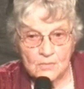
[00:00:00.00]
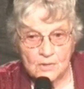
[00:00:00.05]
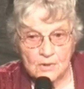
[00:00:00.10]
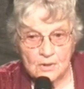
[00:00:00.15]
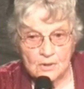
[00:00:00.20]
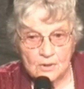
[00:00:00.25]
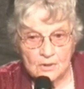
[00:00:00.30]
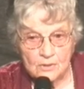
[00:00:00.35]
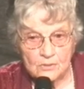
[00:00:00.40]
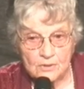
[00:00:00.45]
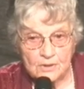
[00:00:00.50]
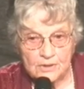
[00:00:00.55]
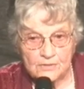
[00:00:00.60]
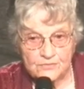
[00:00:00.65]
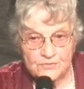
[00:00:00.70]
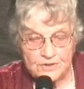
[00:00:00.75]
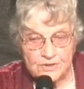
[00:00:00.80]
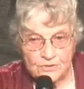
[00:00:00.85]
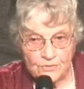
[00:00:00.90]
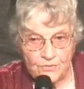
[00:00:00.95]
who lived
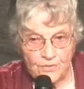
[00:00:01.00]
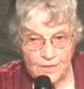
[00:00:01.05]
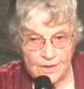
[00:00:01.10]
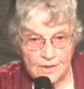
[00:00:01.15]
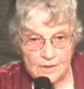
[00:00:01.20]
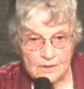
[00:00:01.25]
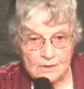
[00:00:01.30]
here then,